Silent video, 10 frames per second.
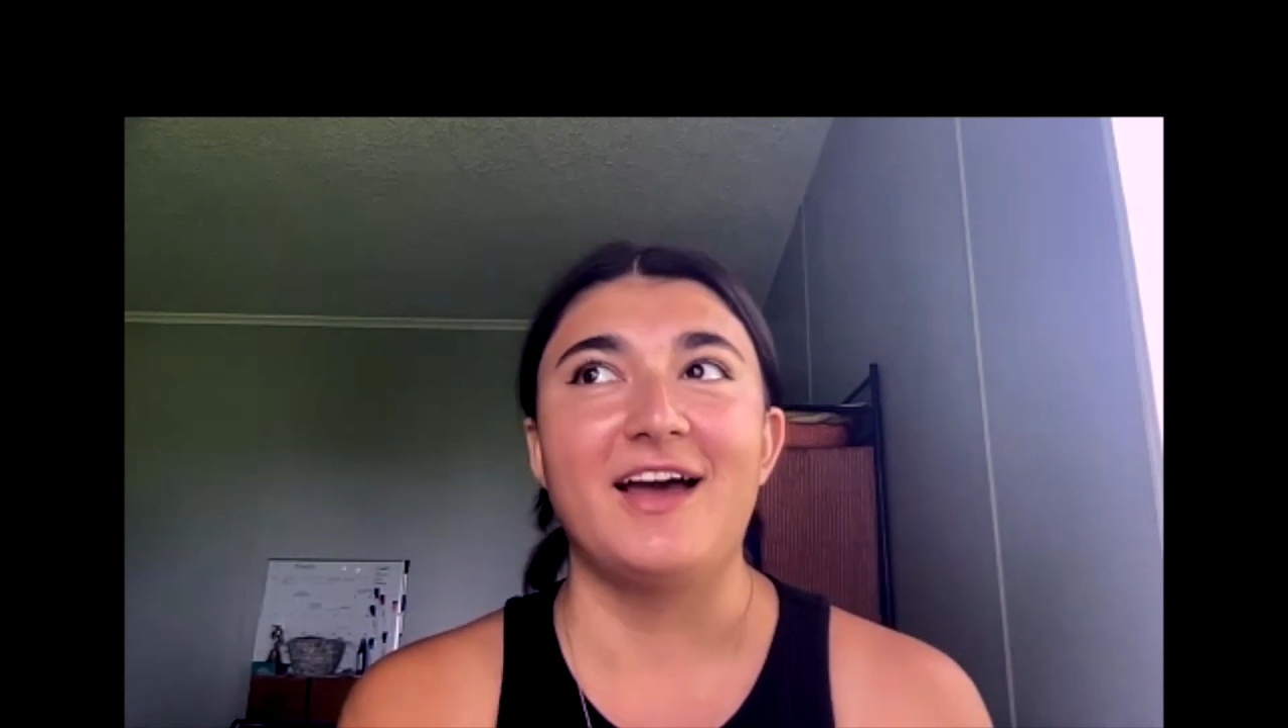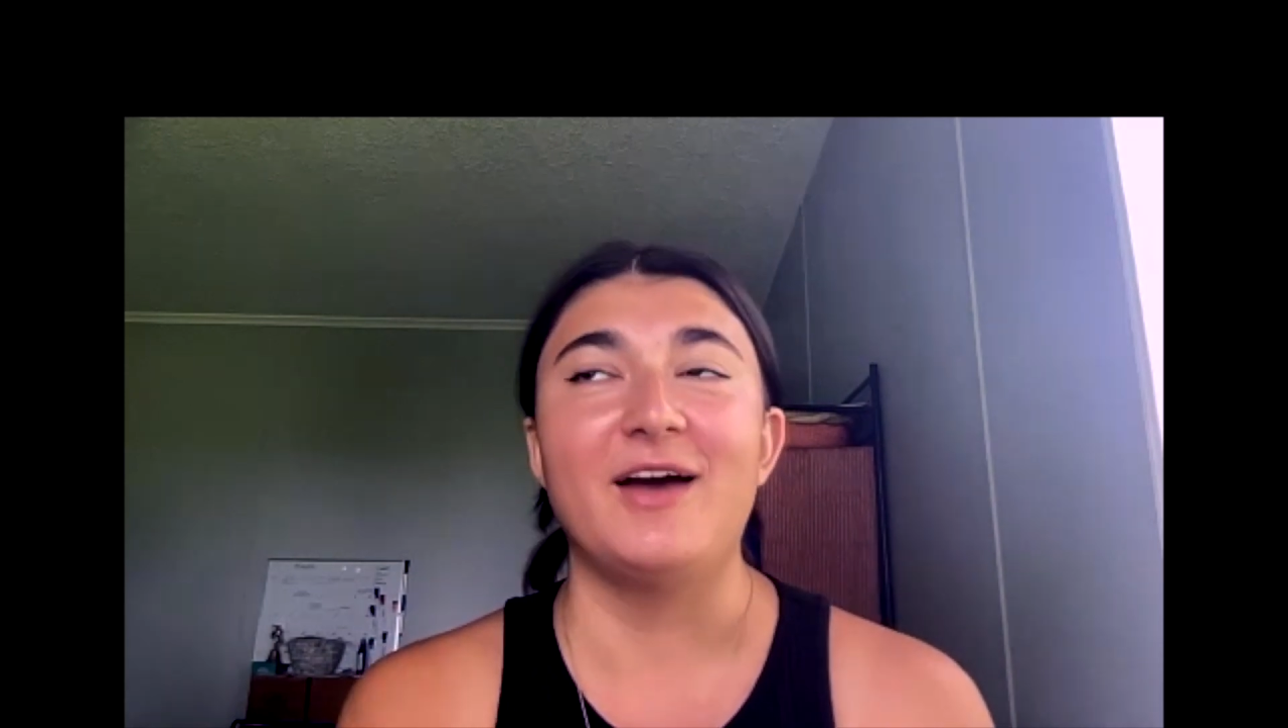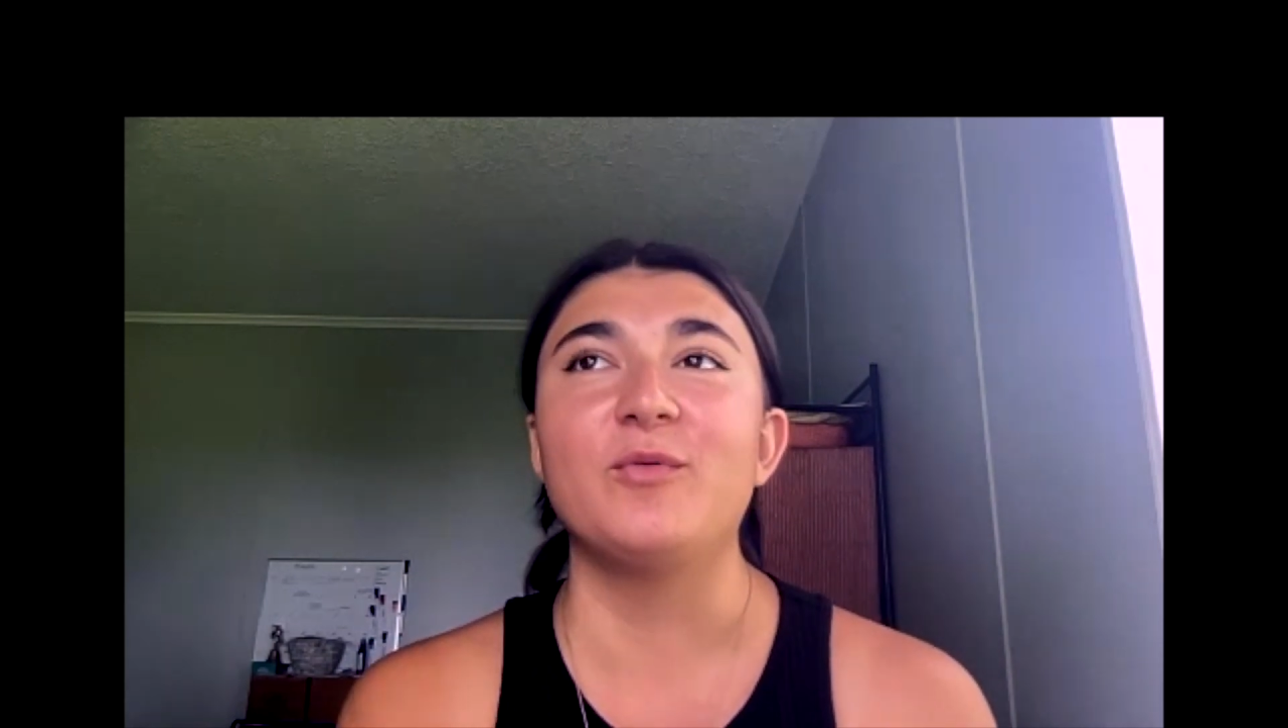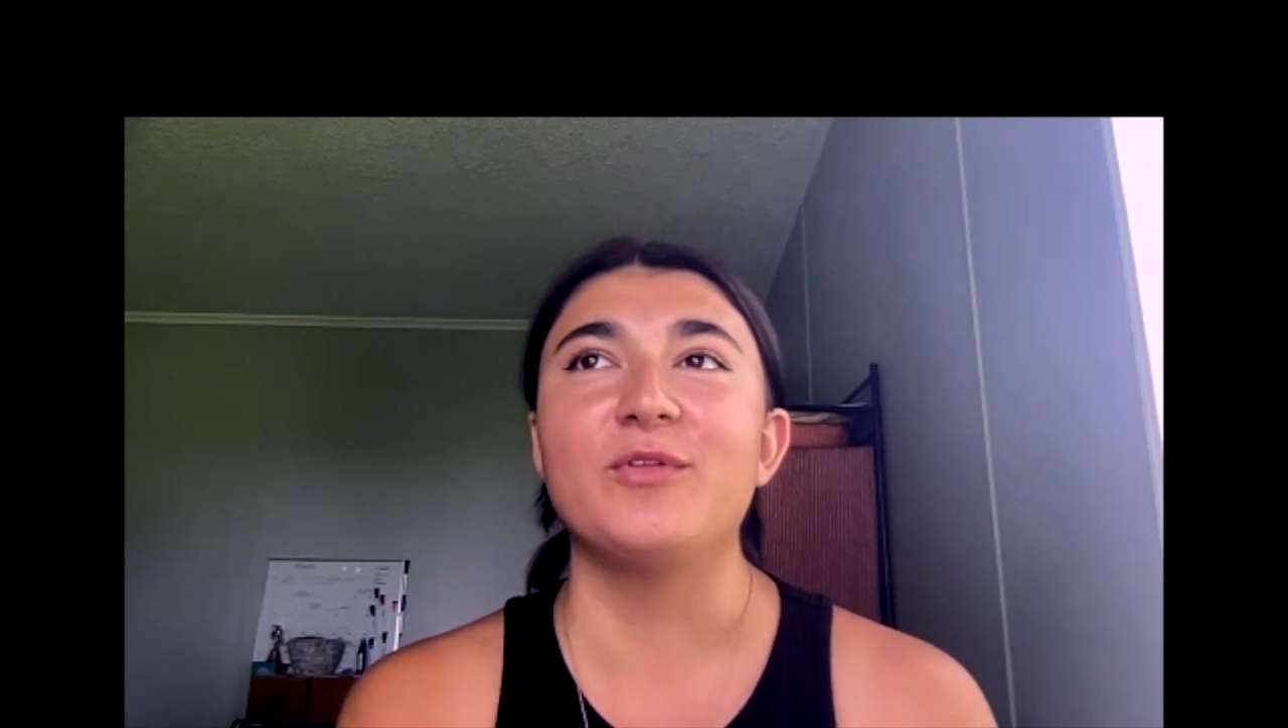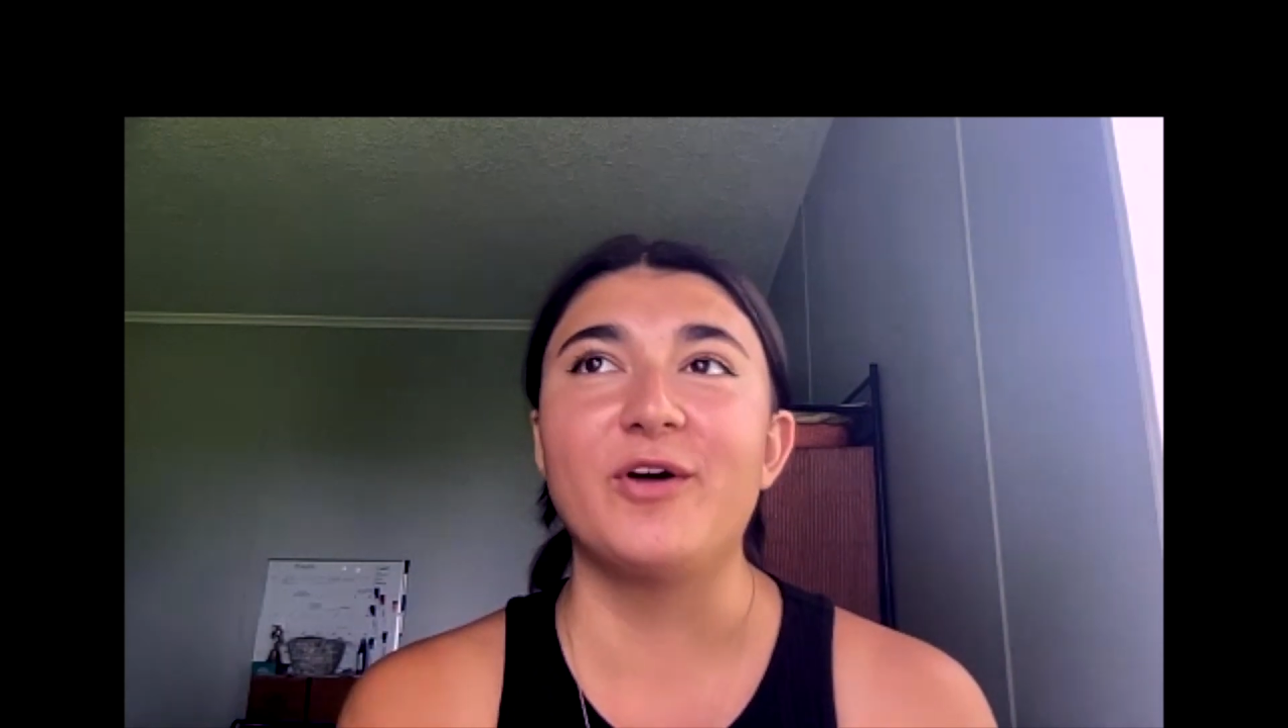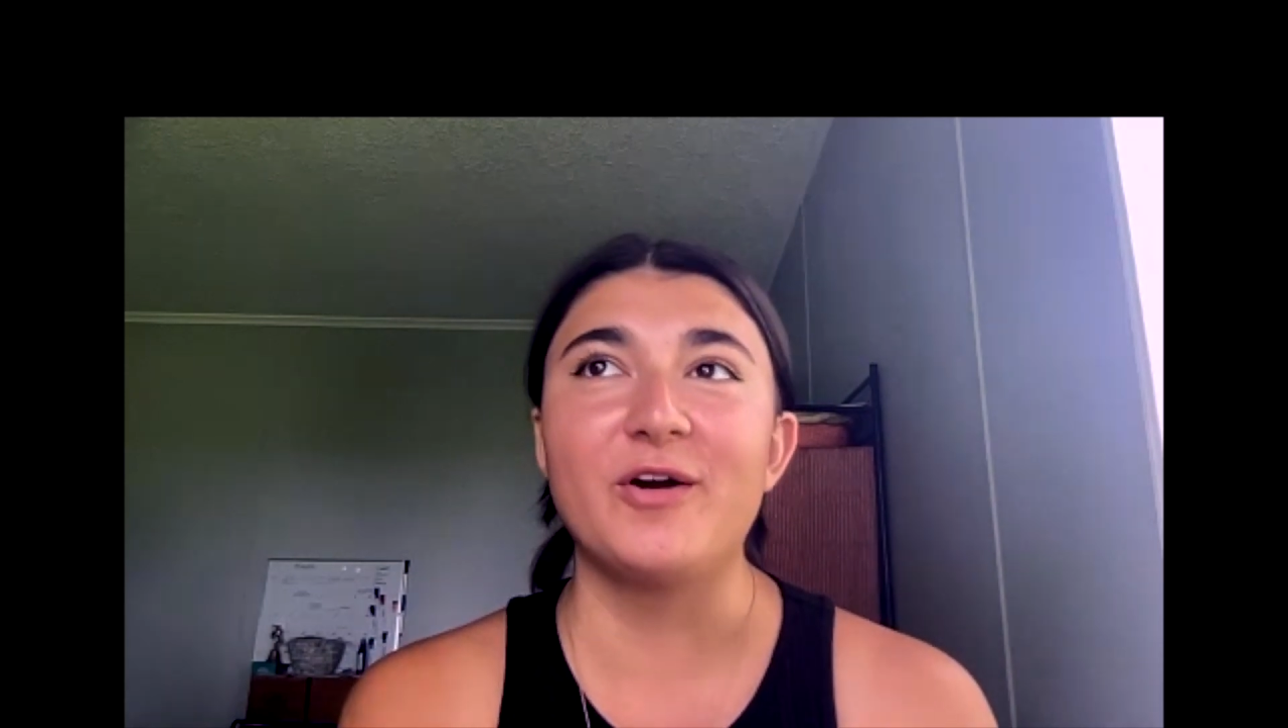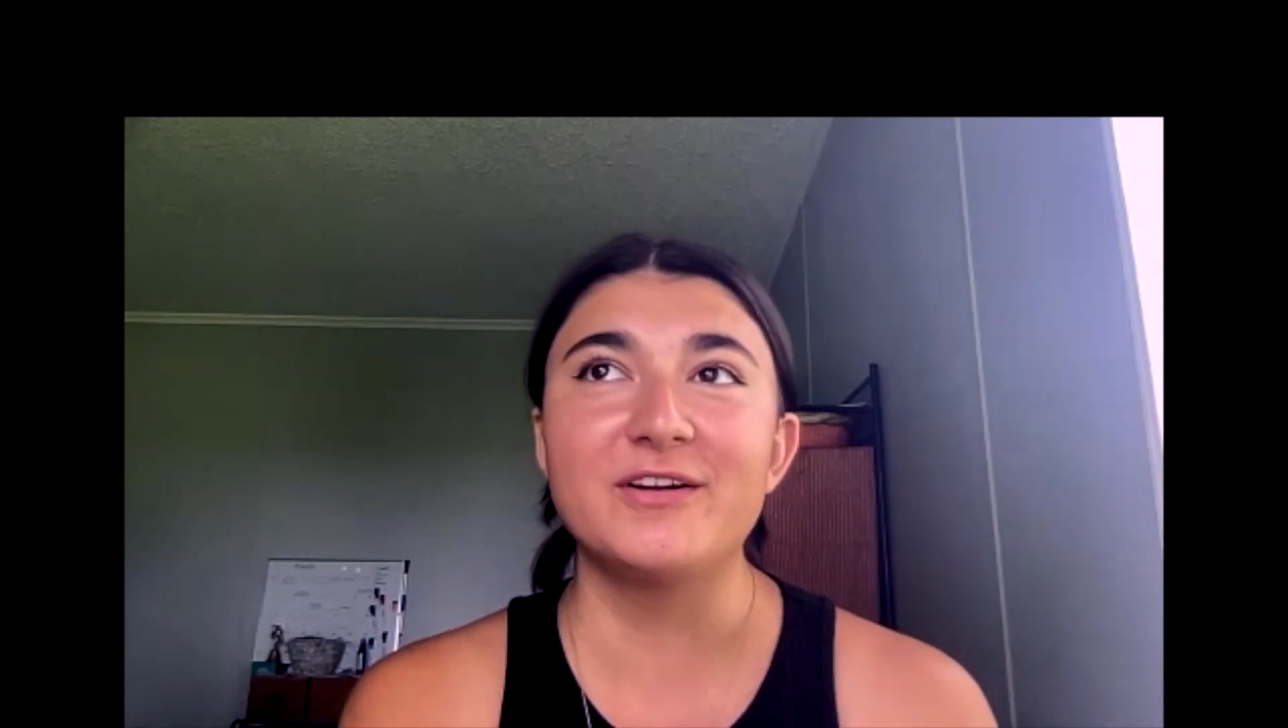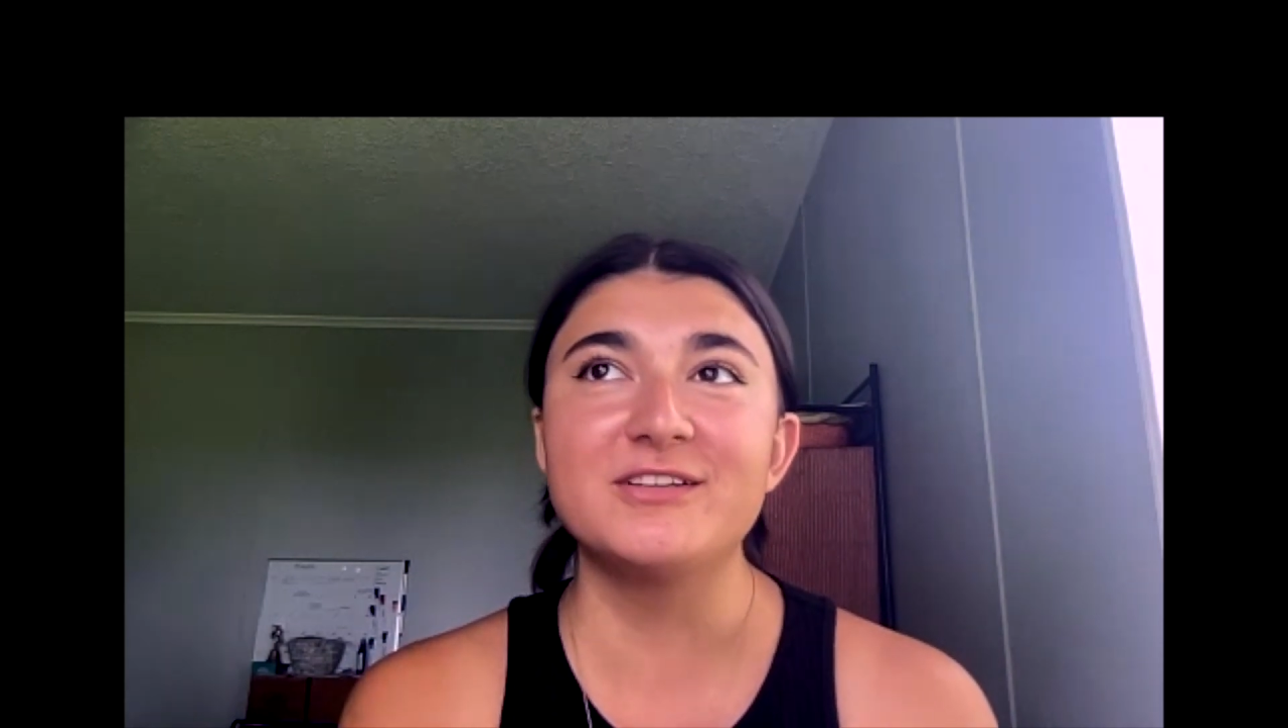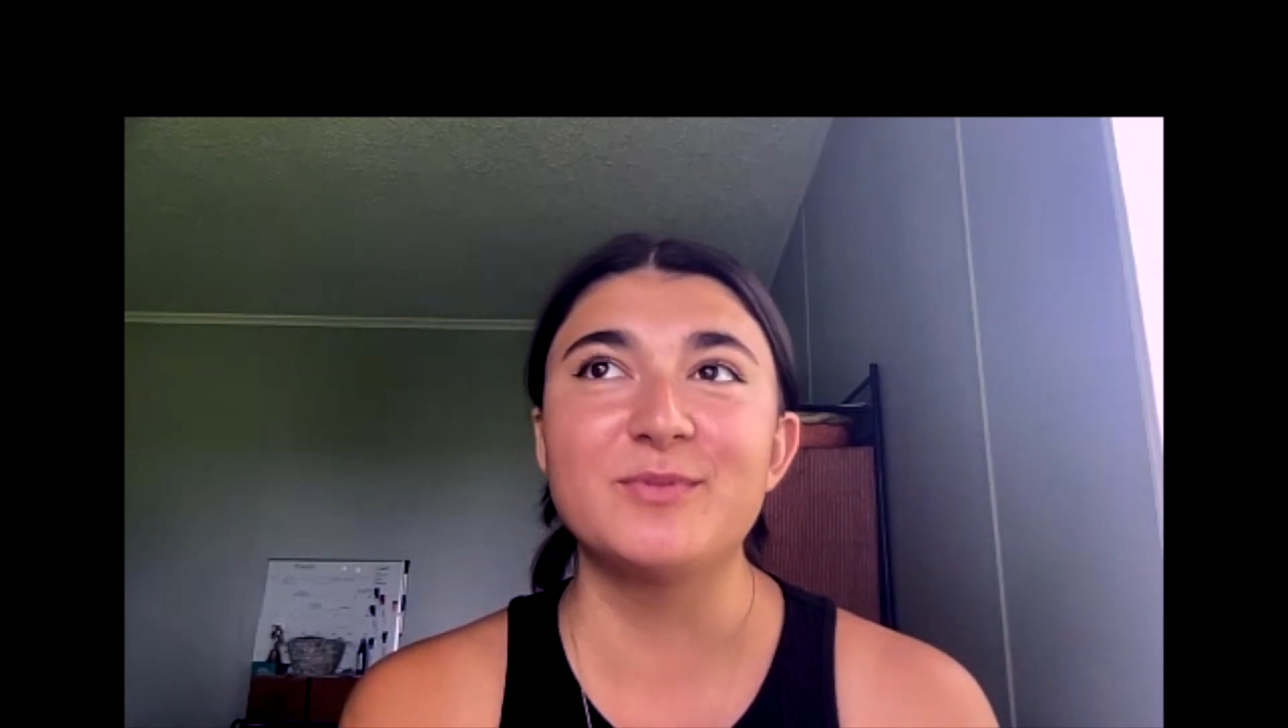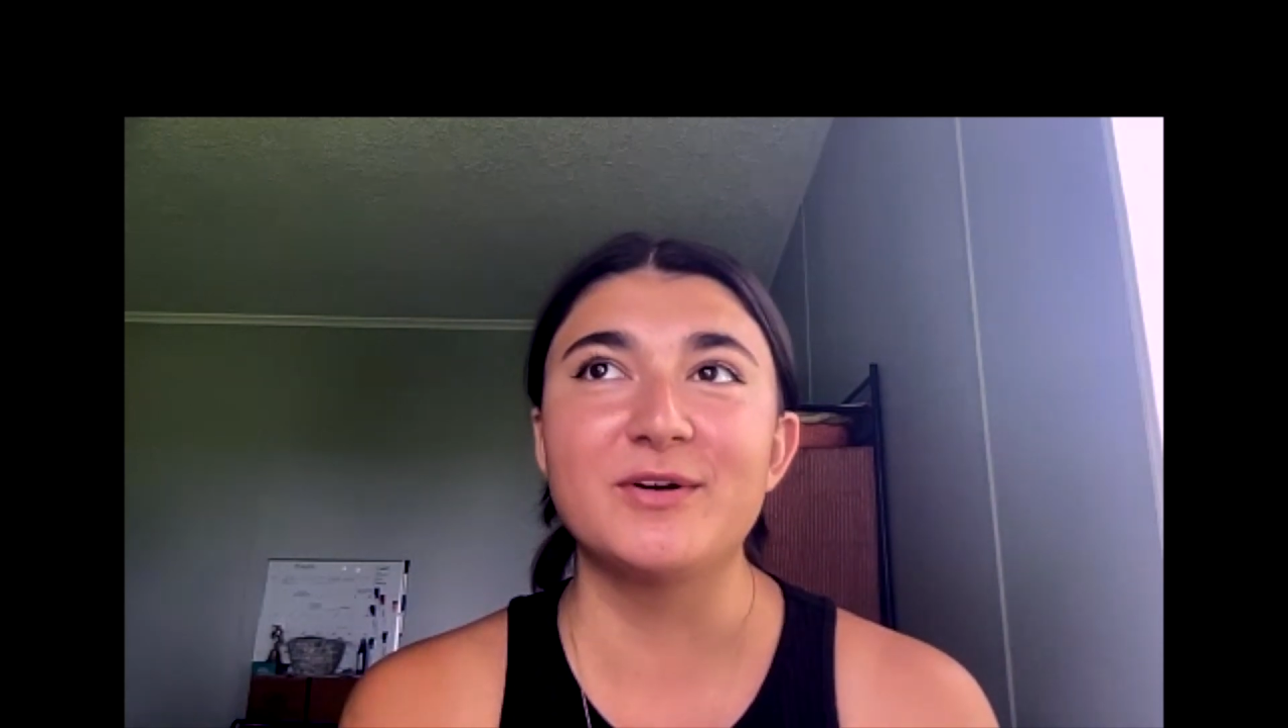Uh, well, the
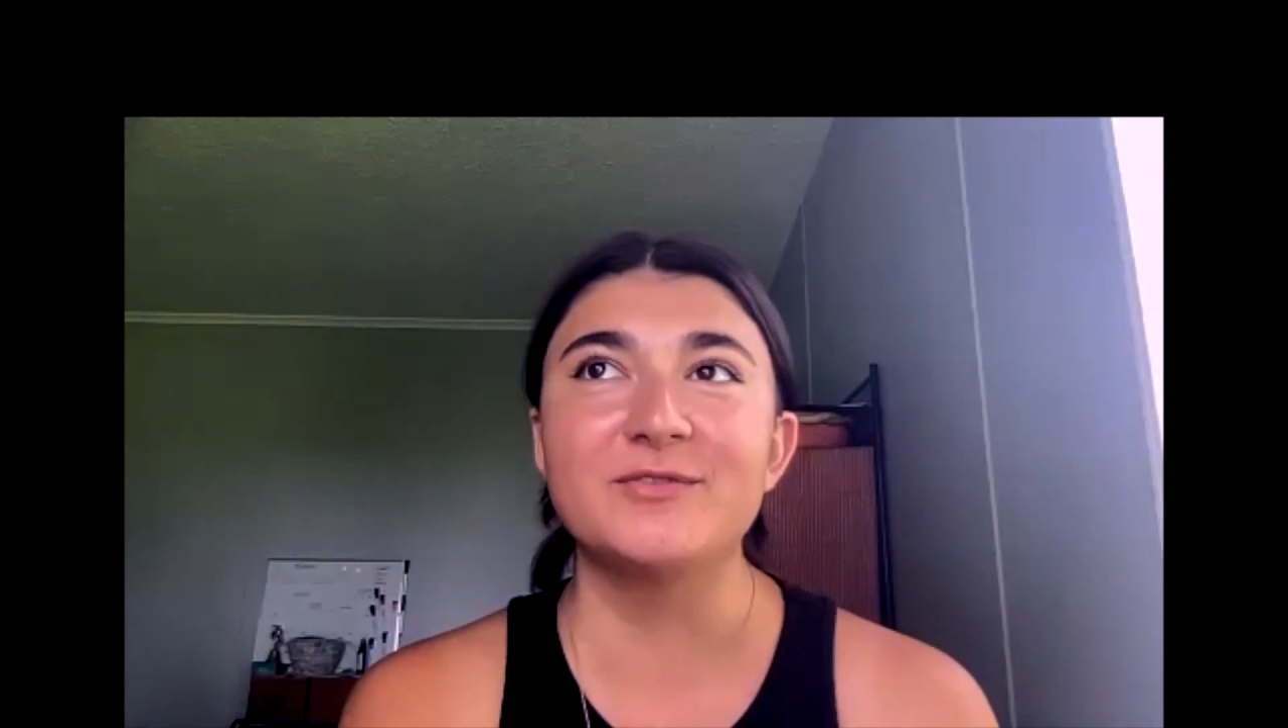hardest part